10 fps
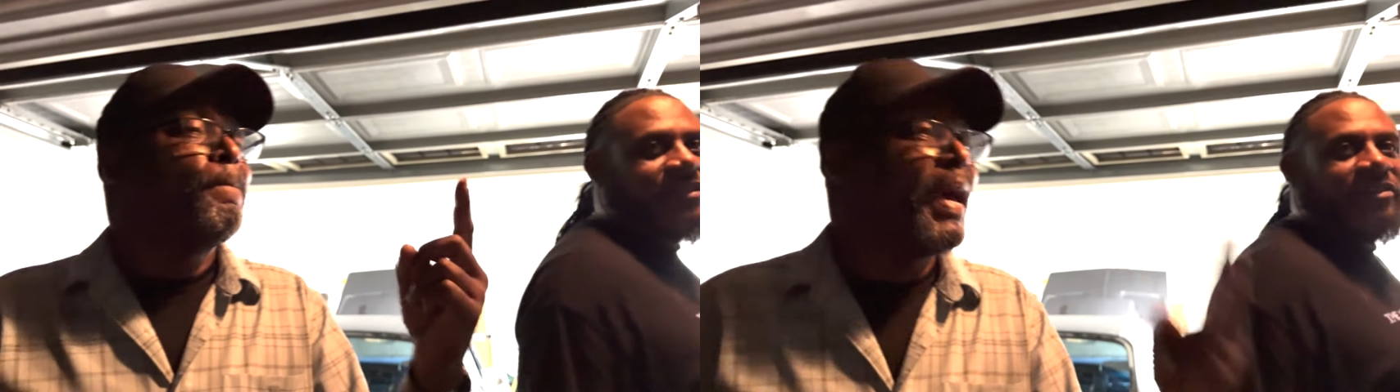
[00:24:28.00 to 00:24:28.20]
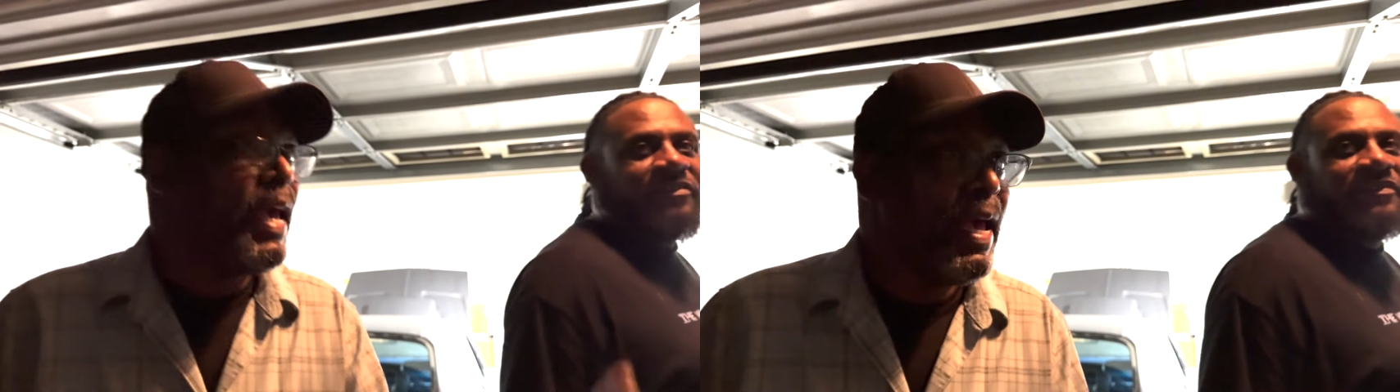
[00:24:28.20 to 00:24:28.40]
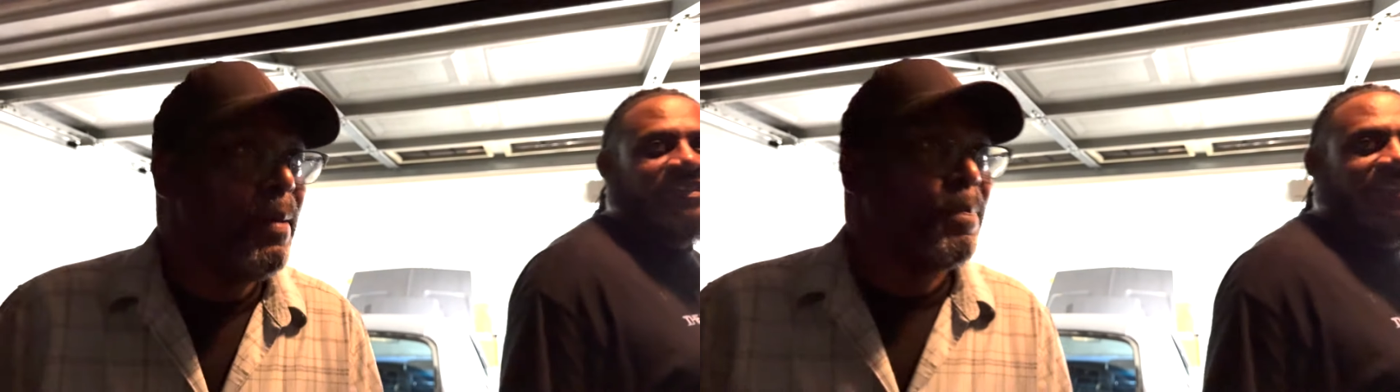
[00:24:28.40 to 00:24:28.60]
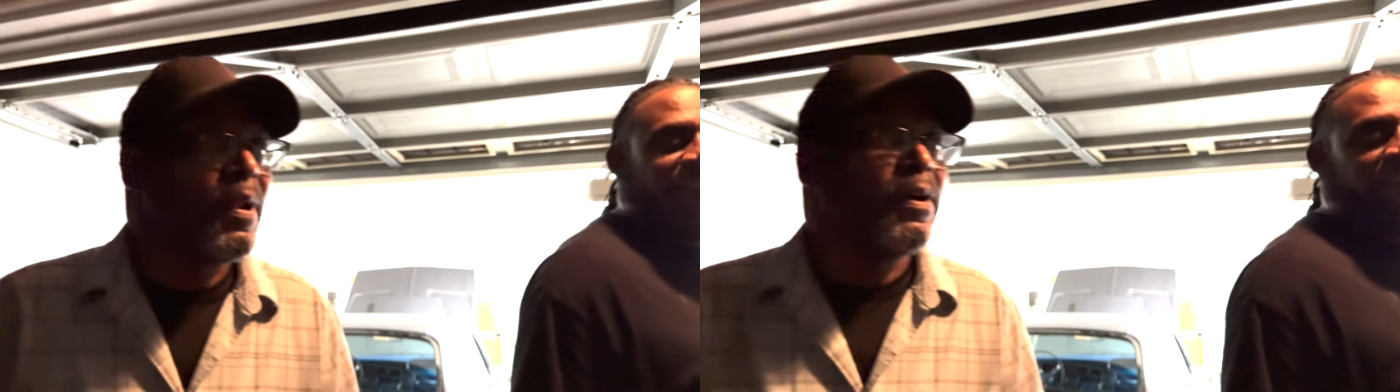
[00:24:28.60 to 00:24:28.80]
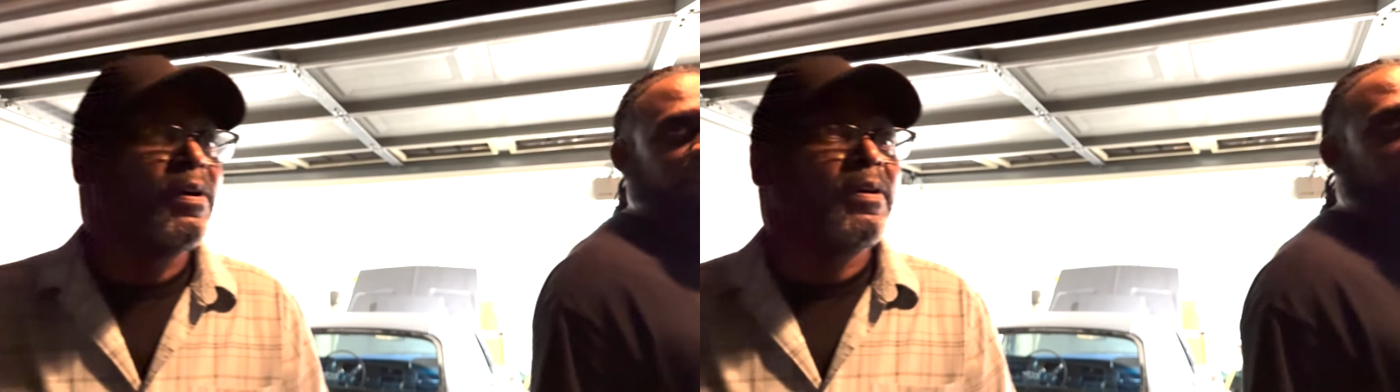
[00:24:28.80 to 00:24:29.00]
Bad
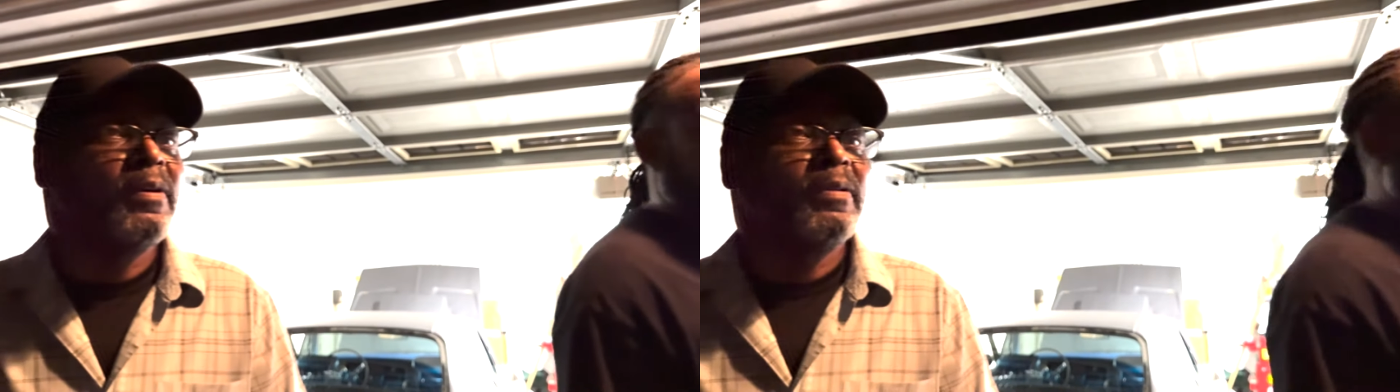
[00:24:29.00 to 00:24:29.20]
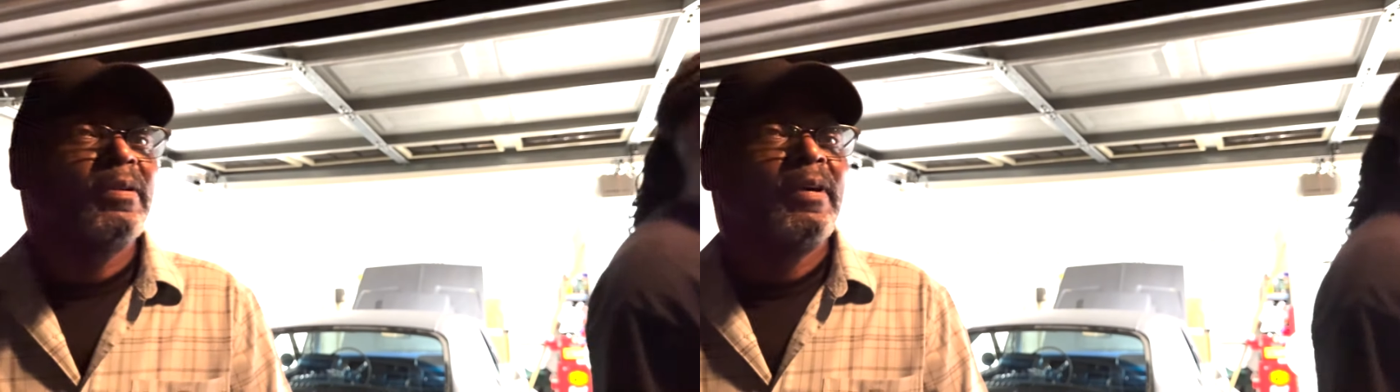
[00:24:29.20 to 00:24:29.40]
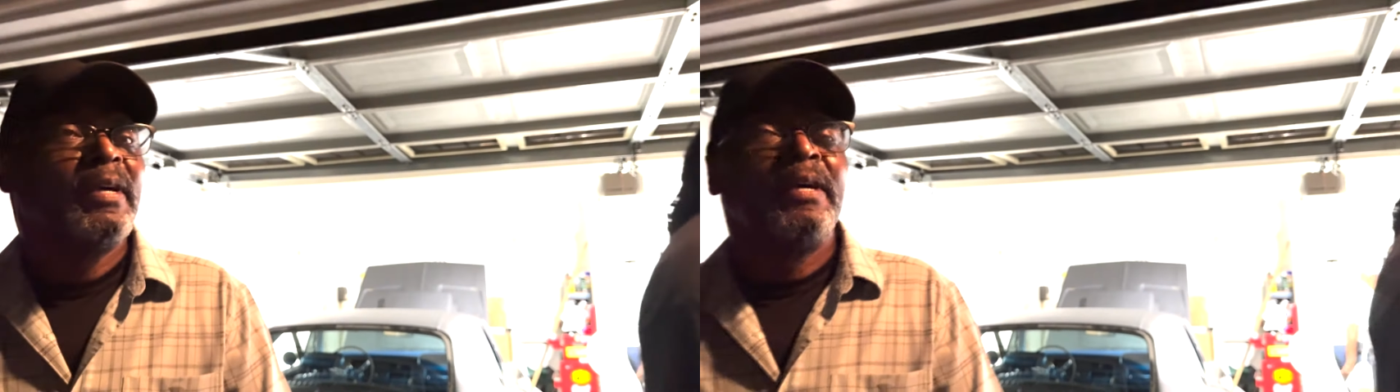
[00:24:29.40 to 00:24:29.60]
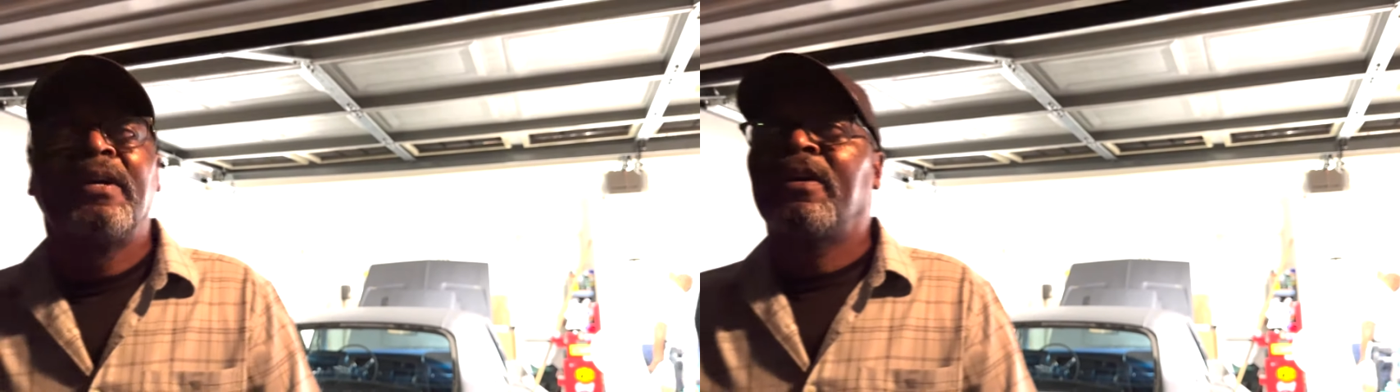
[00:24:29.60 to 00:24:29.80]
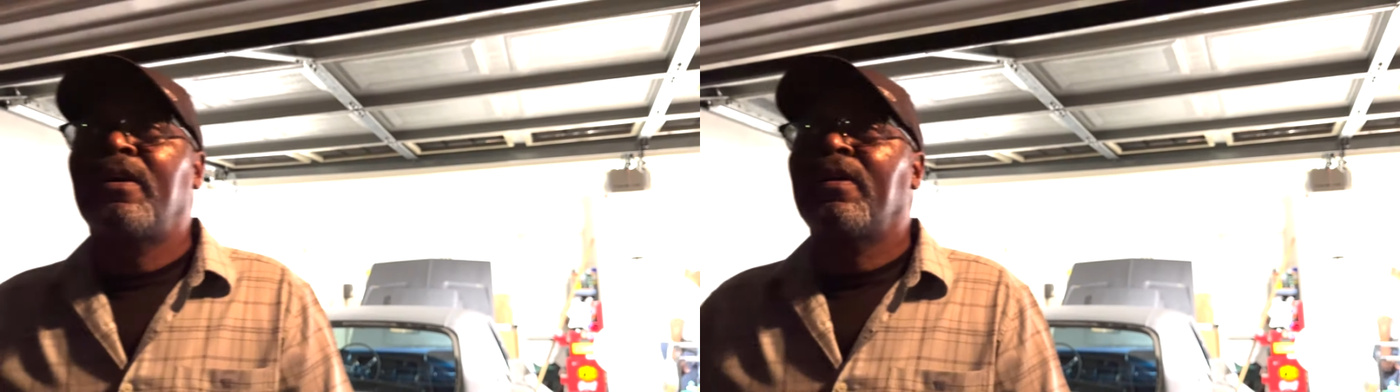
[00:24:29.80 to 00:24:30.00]
plugs.
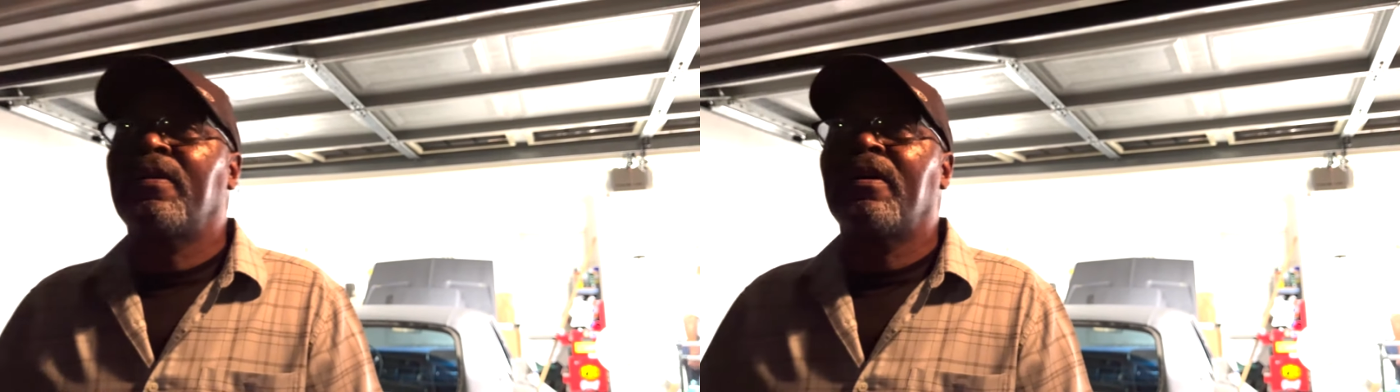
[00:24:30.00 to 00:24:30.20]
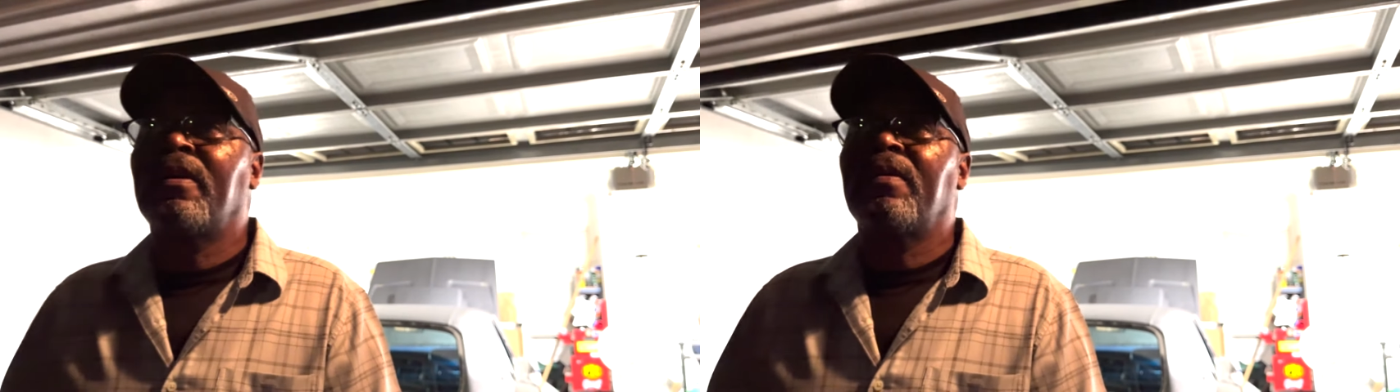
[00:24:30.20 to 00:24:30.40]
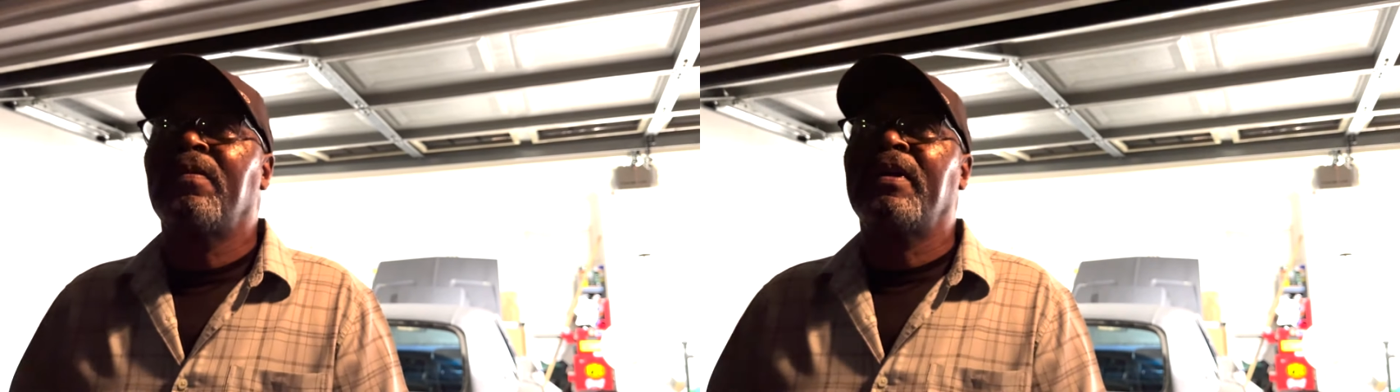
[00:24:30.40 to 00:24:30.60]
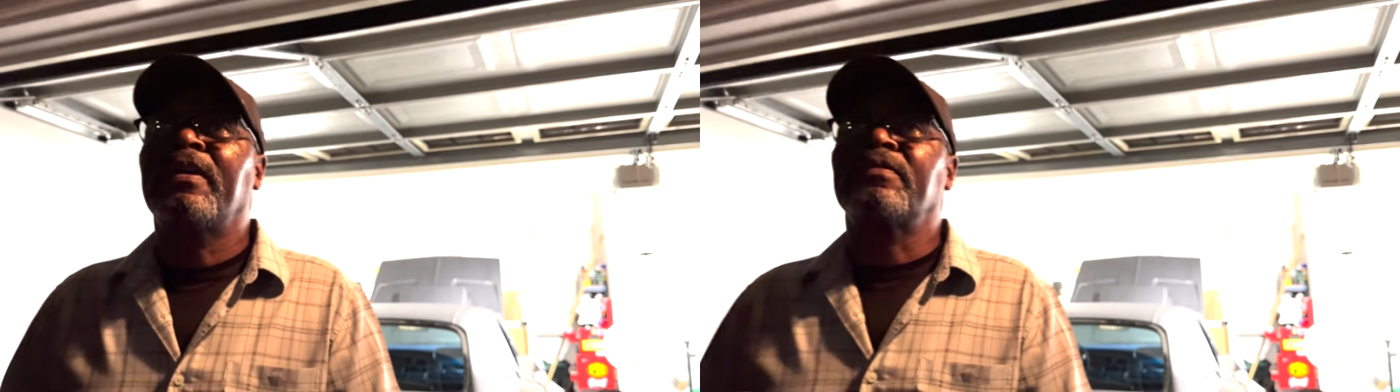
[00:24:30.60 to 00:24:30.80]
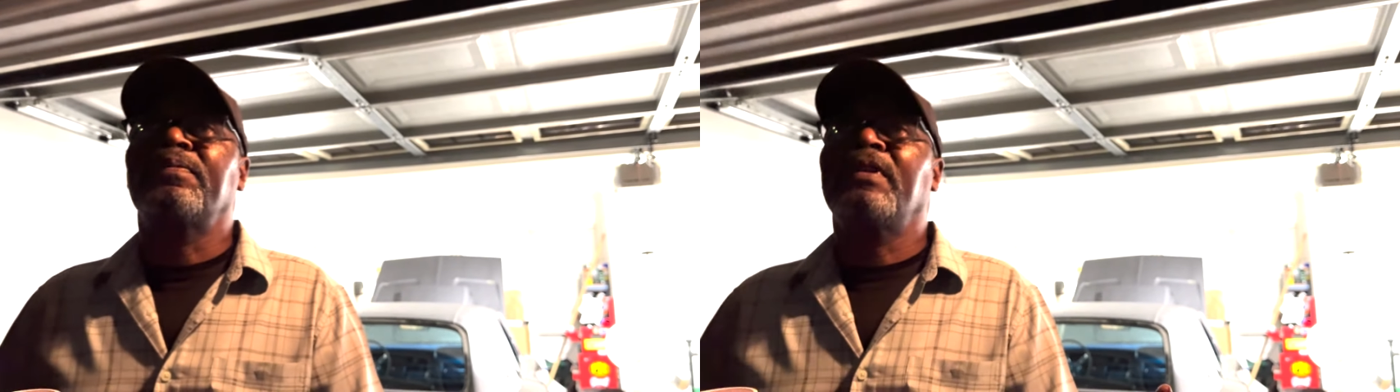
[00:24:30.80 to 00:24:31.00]
What
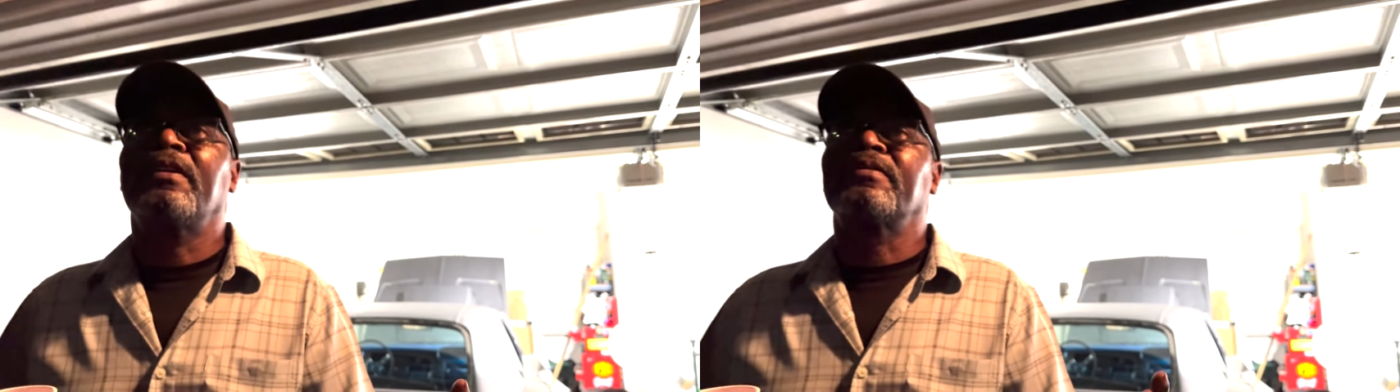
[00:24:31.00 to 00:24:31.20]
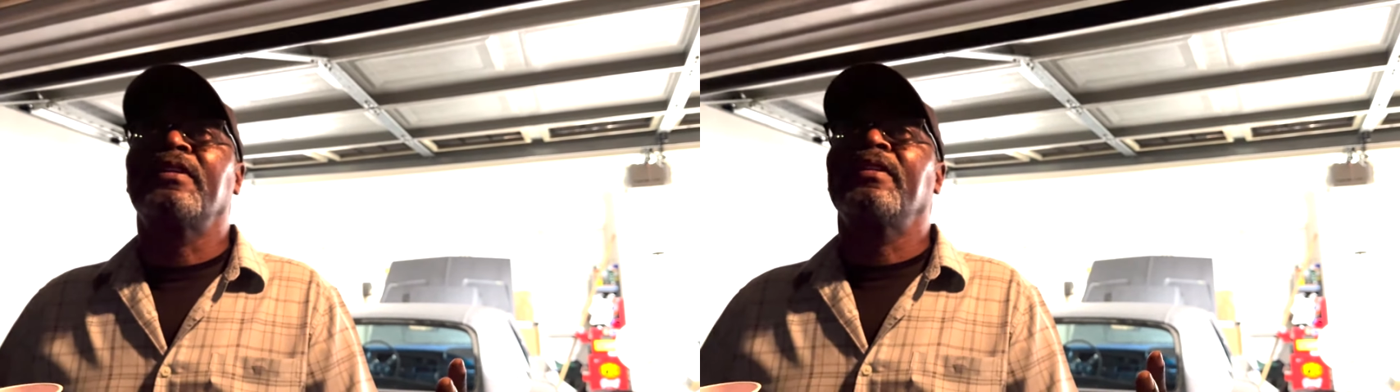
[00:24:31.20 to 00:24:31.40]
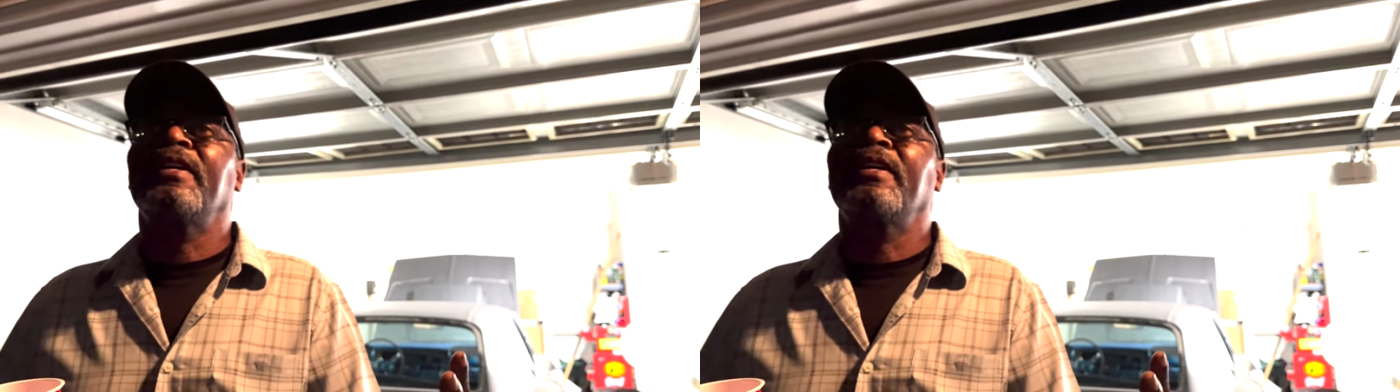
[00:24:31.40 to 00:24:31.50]
else? It